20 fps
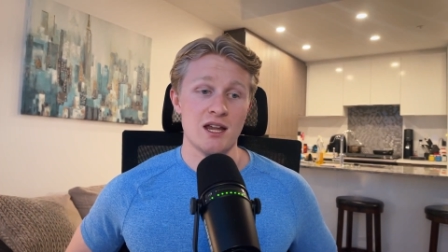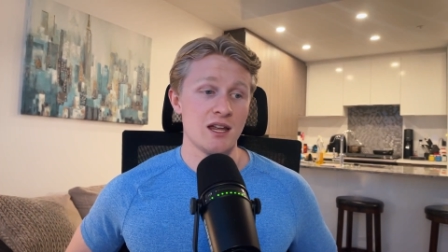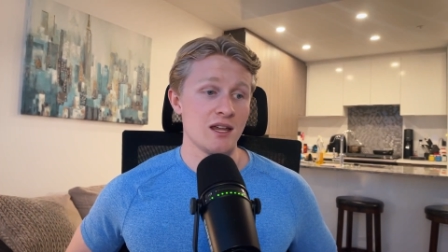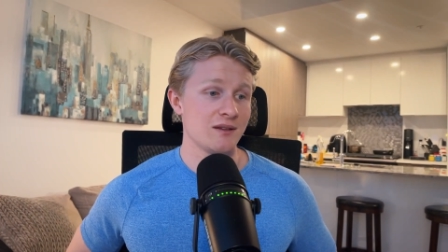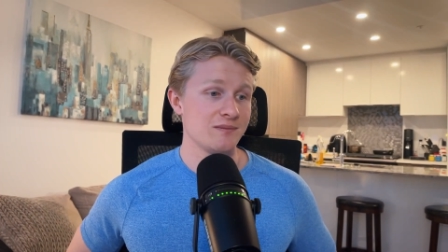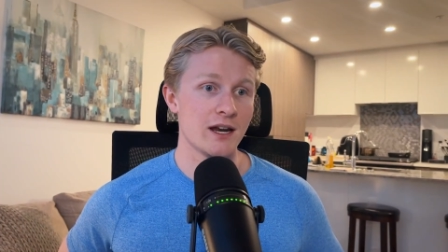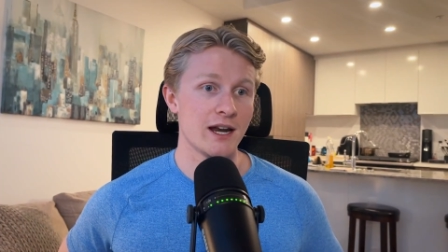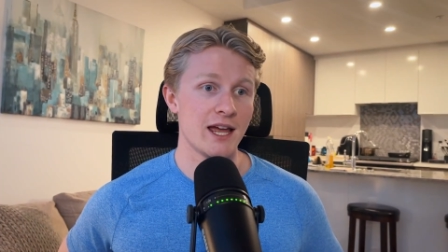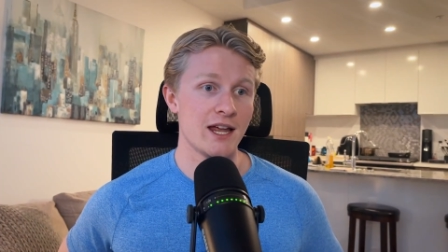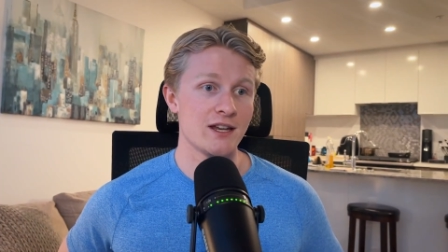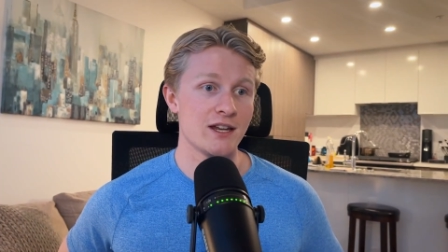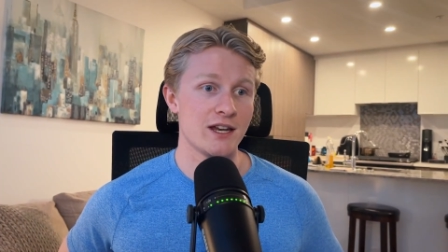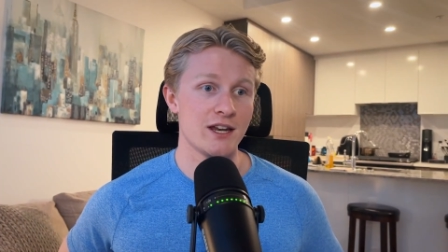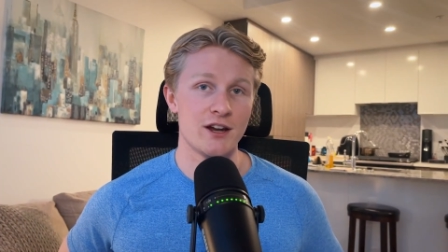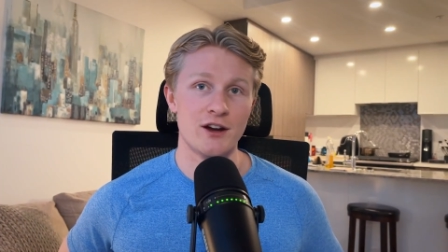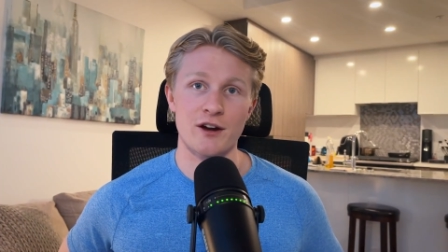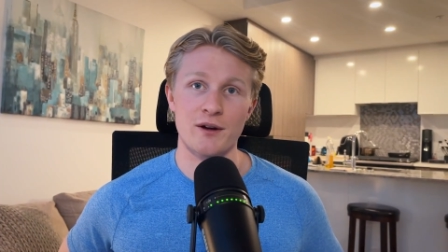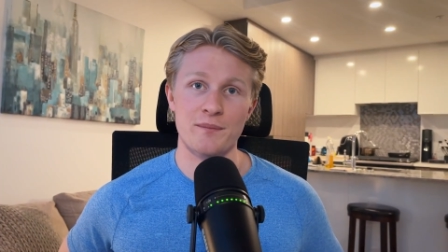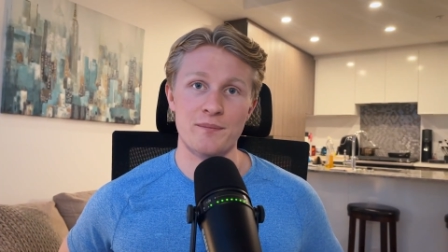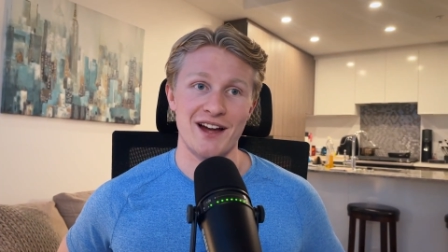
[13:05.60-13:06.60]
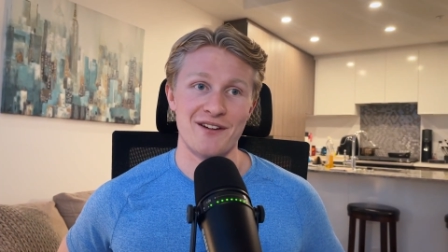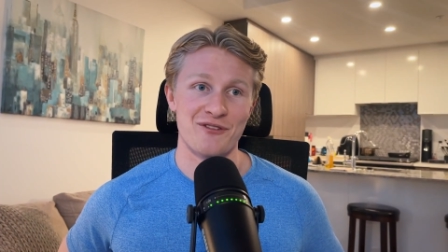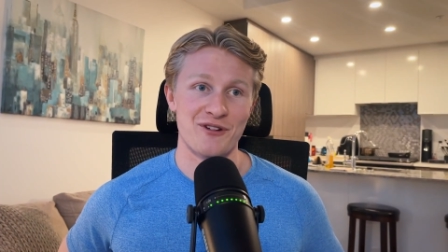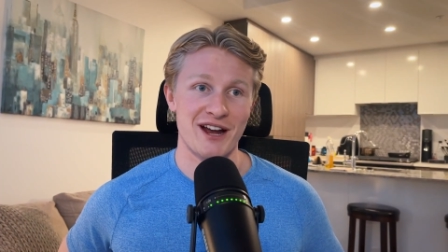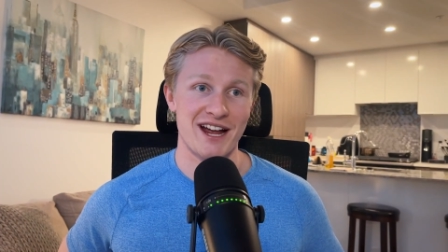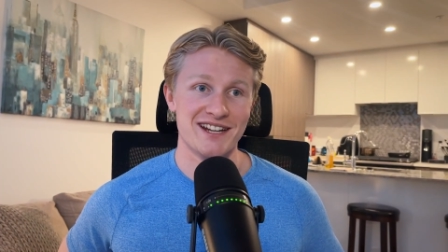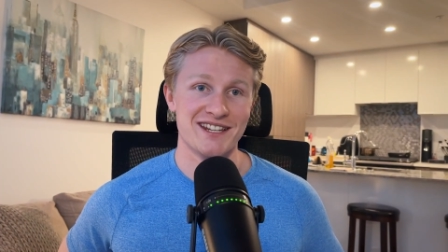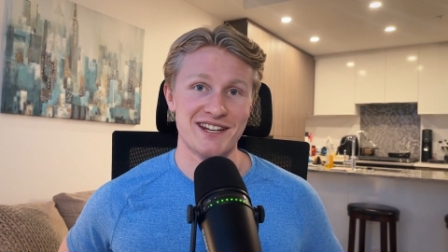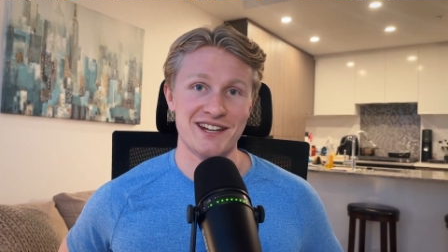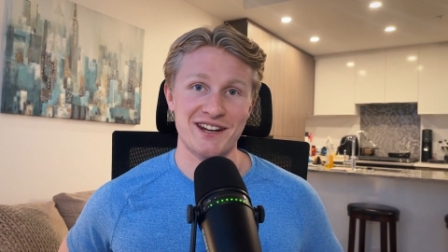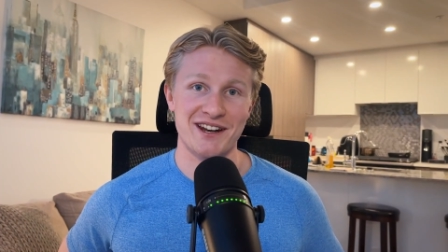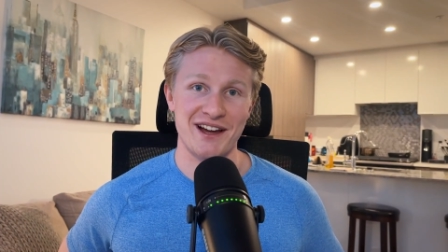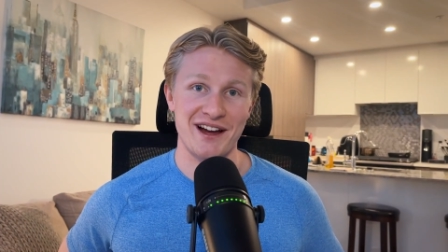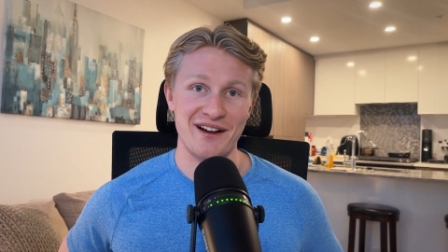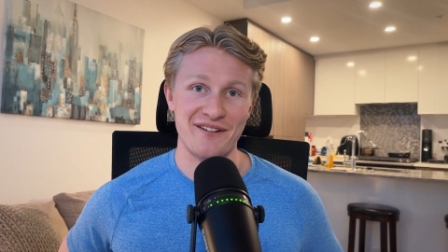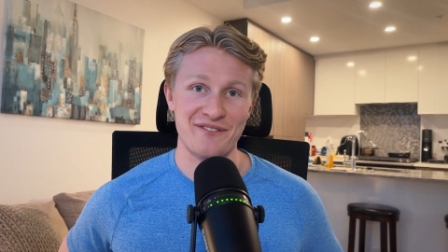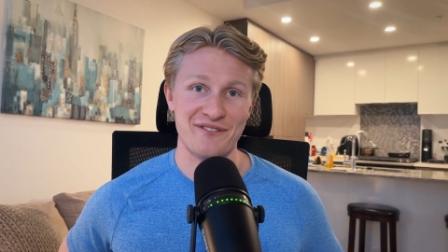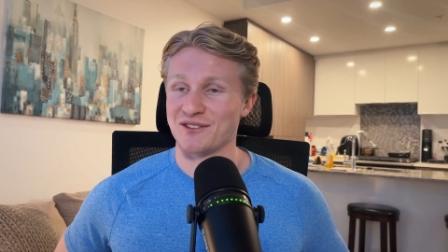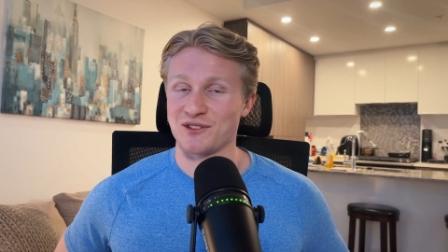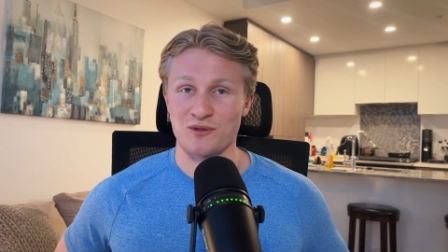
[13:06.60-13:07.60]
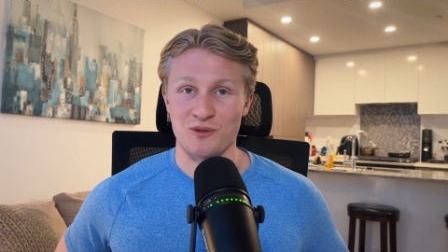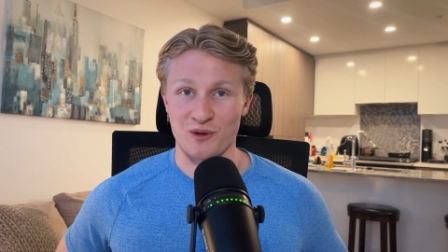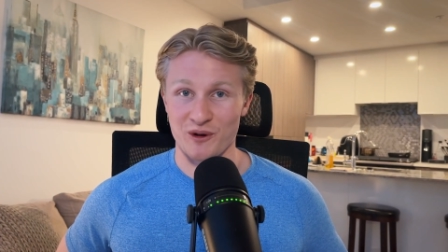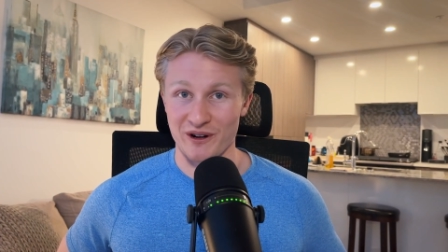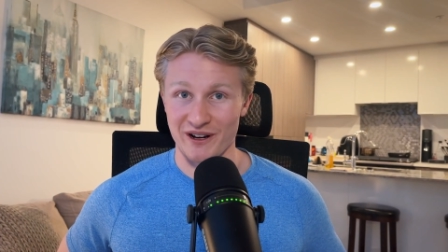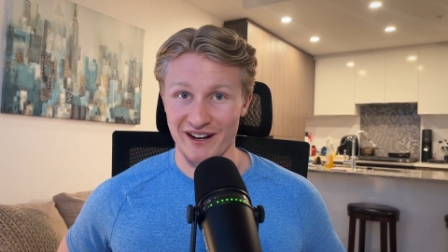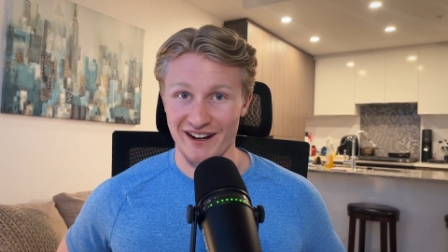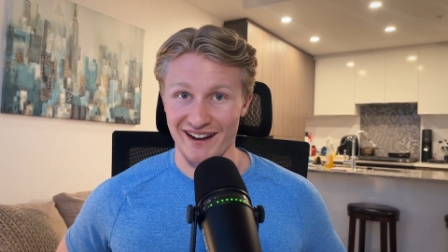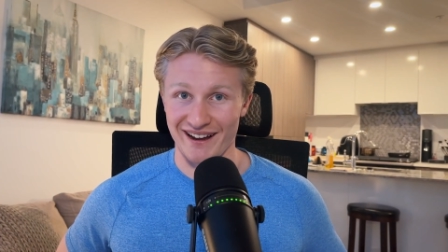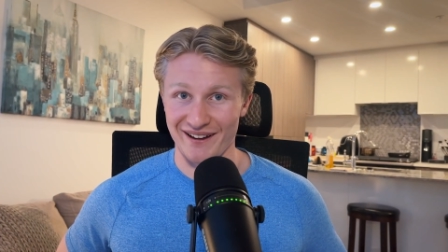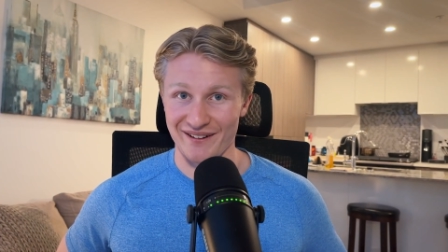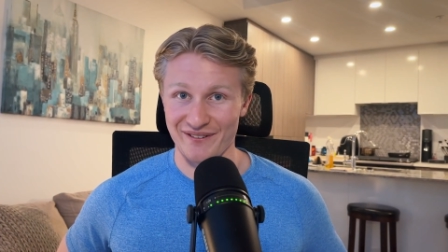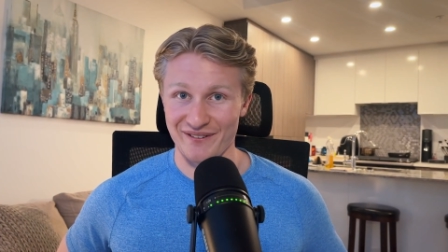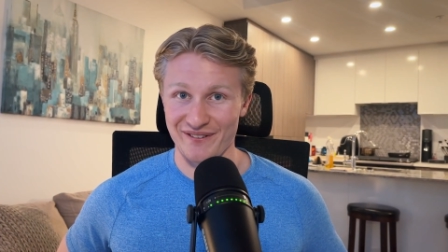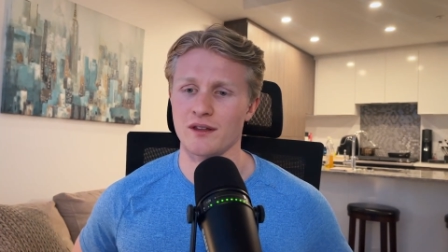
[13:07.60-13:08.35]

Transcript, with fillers: I'm gonna end it here. I've ranted enough, sworn enough.